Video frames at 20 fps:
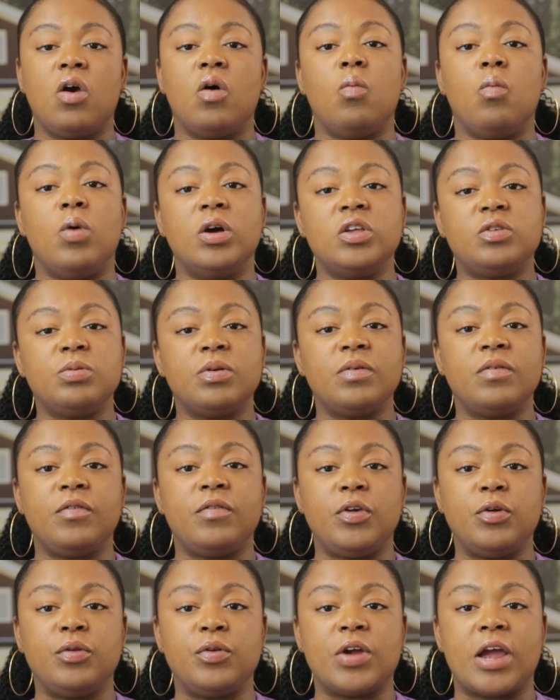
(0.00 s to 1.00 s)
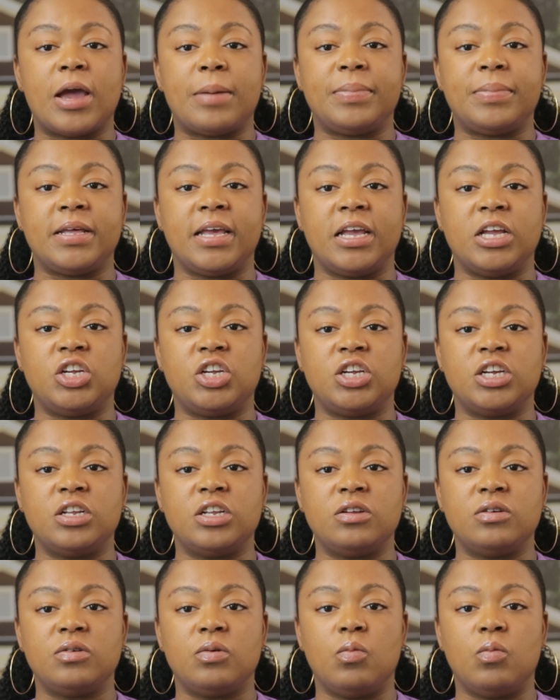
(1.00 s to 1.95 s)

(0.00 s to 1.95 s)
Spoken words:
Once we reviewed your application,